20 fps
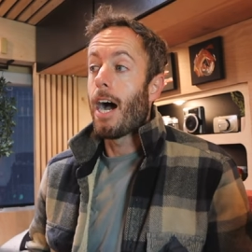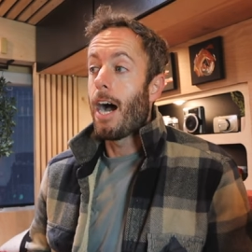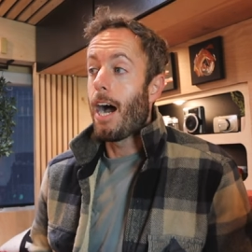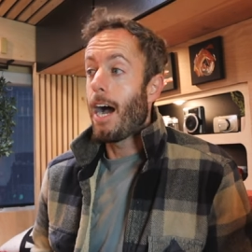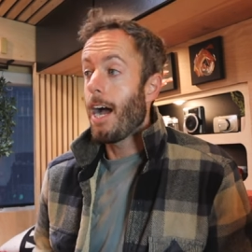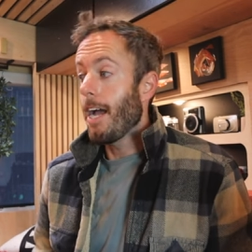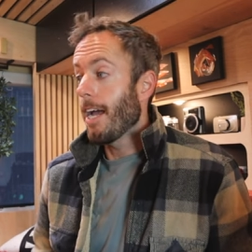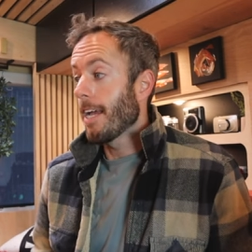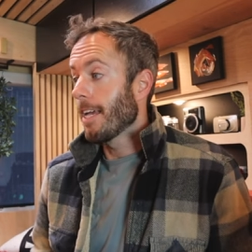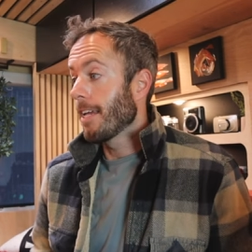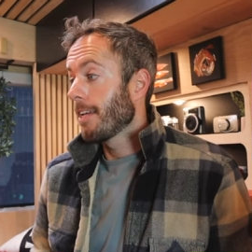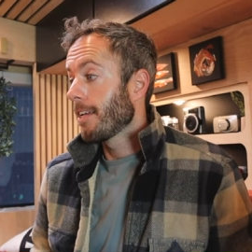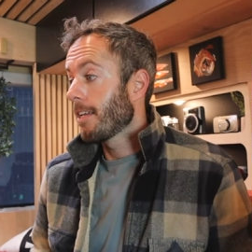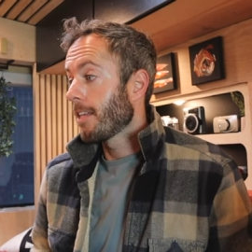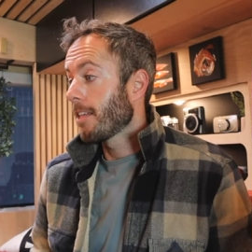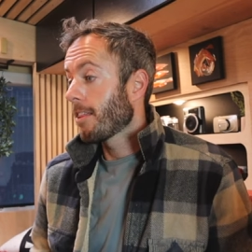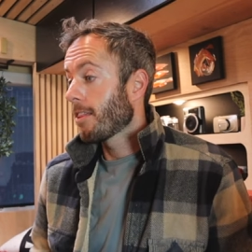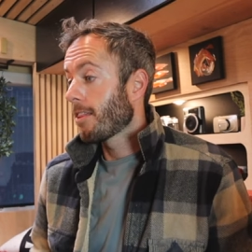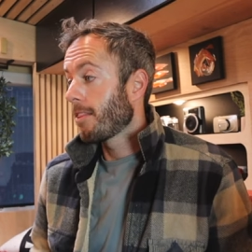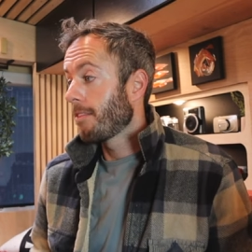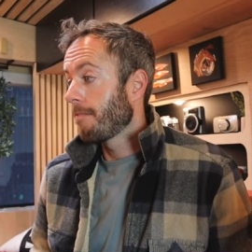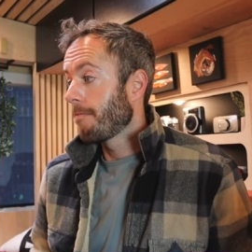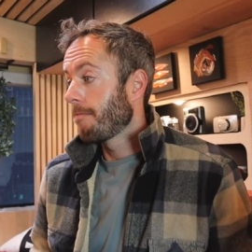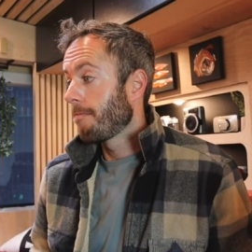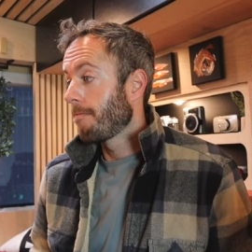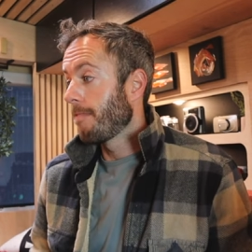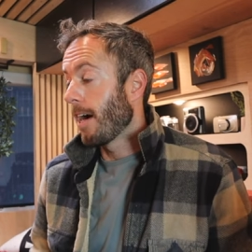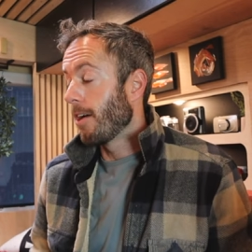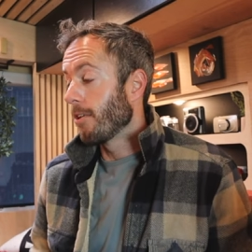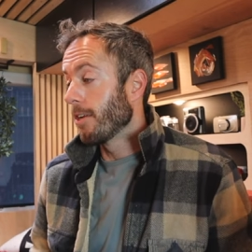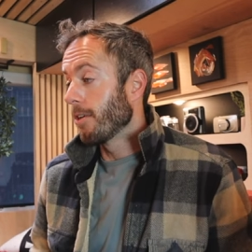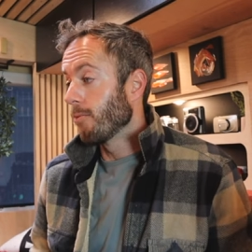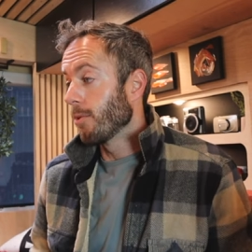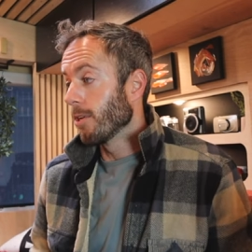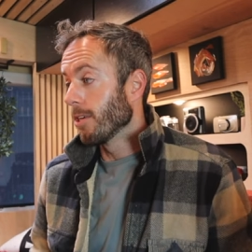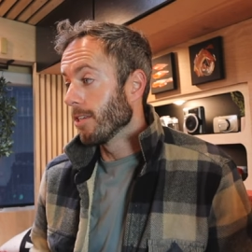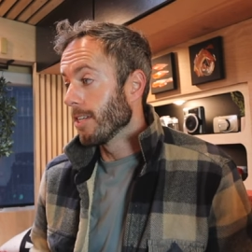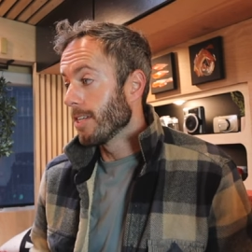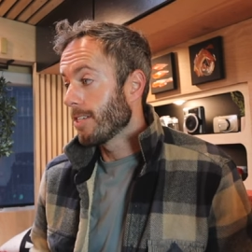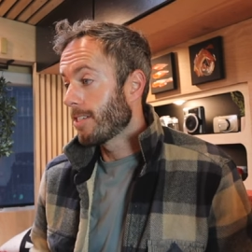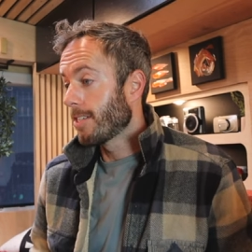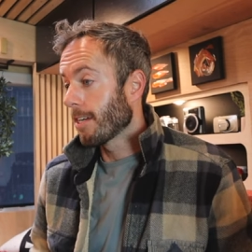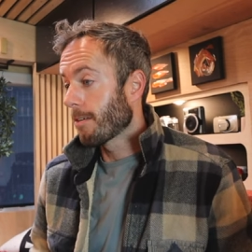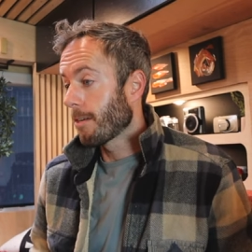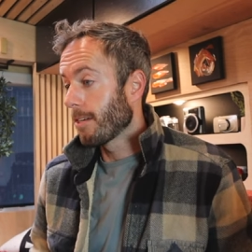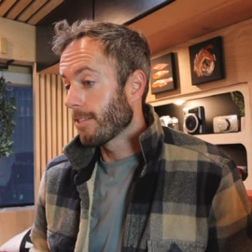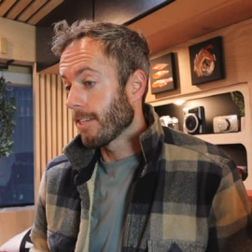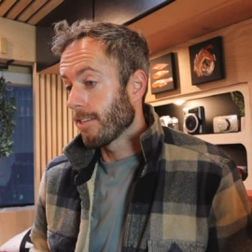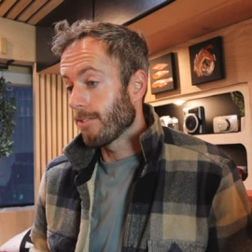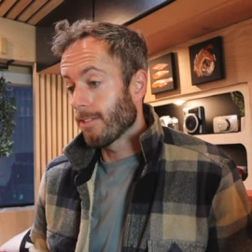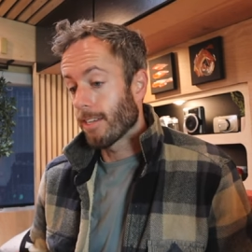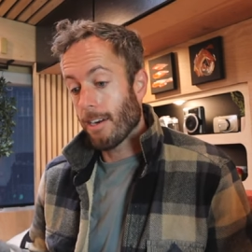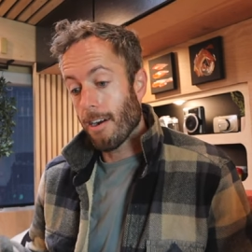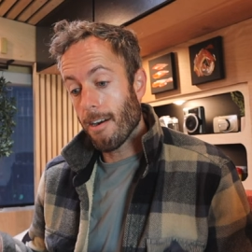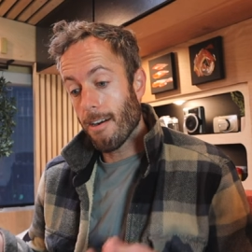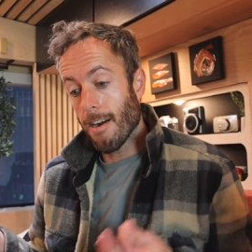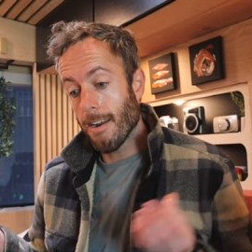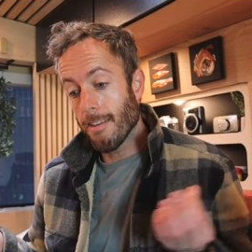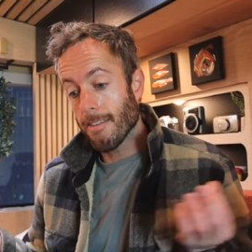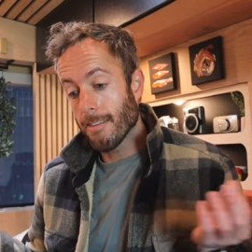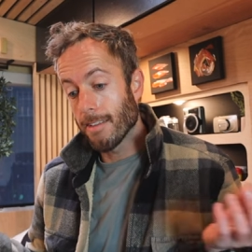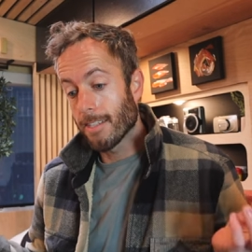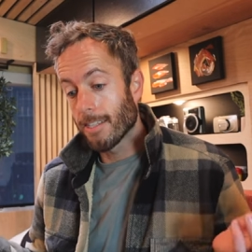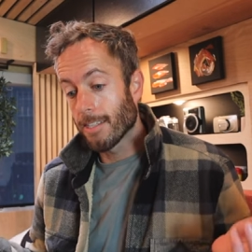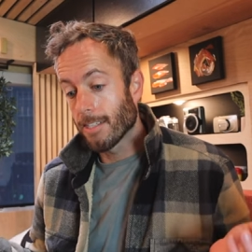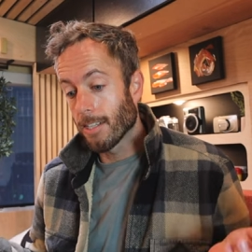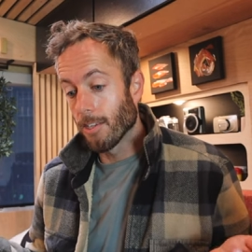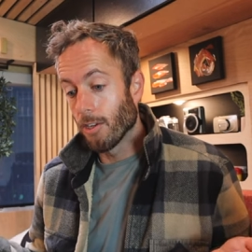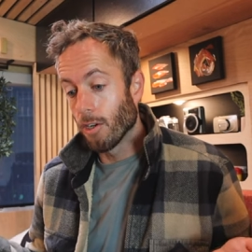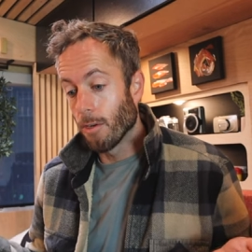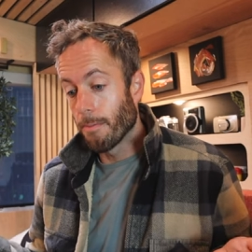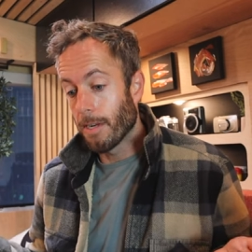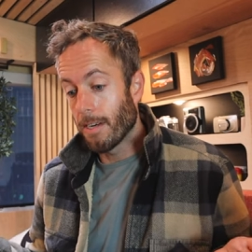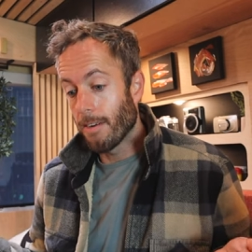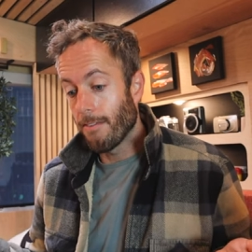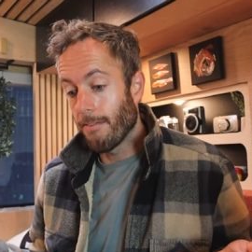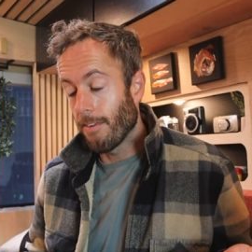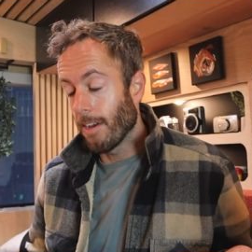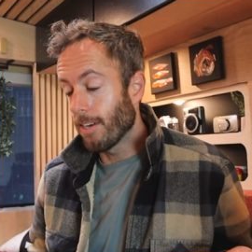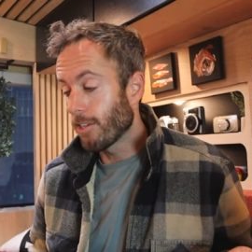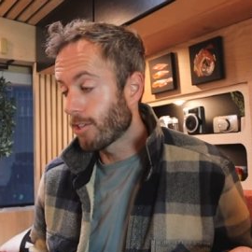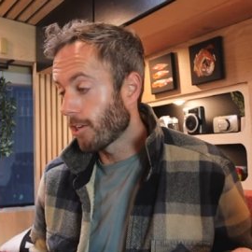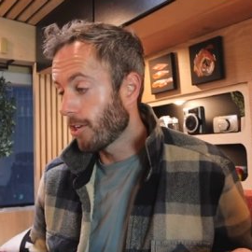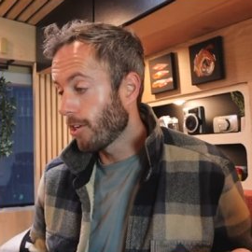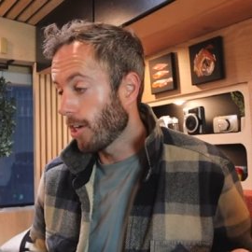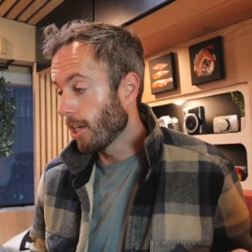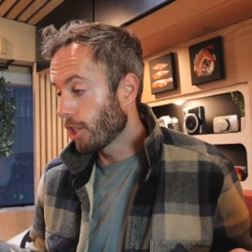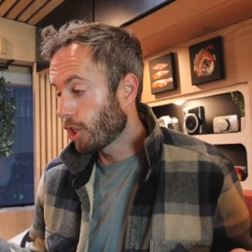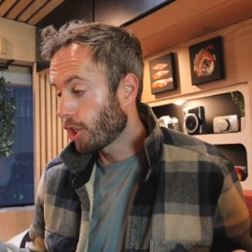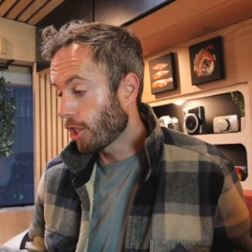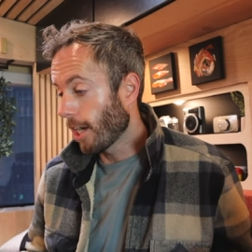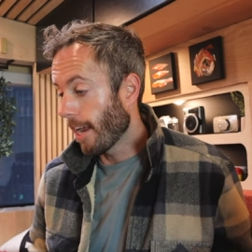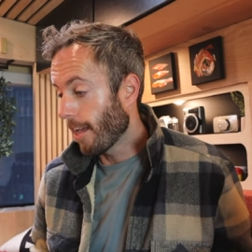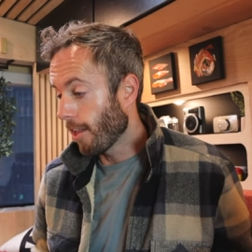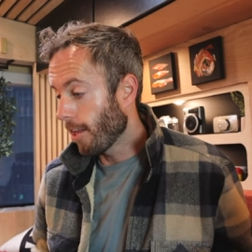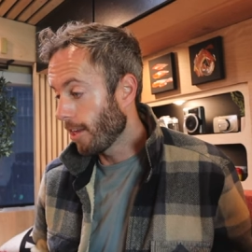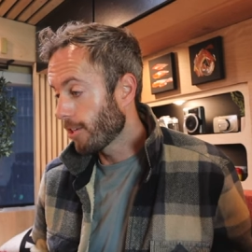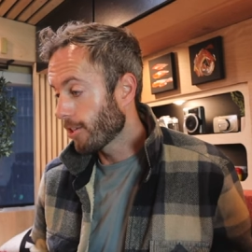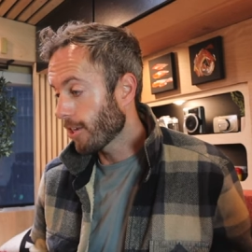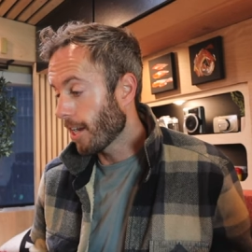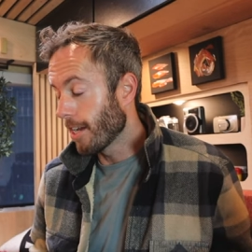I found it realistic because I was like, all right, this is a little bit of adventure, a challenge.